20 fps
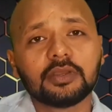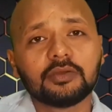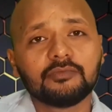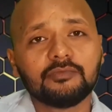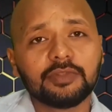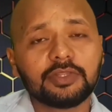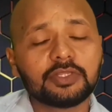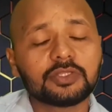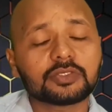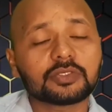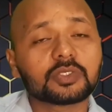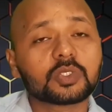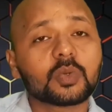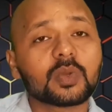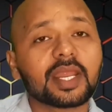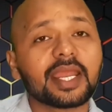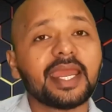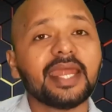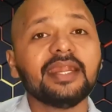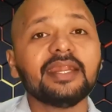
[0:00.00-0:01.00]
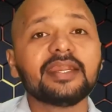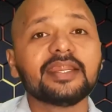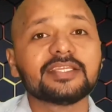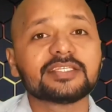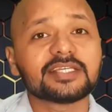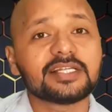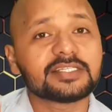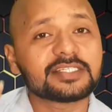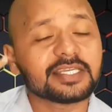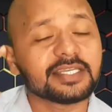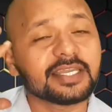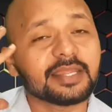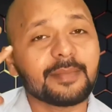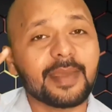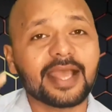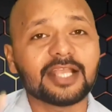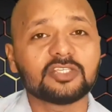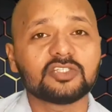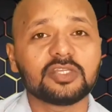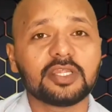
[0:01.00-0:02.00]
with your end results in
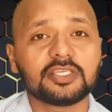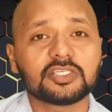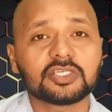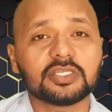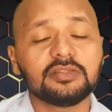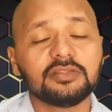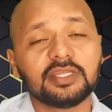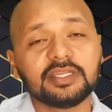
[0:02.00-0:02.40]
imagination.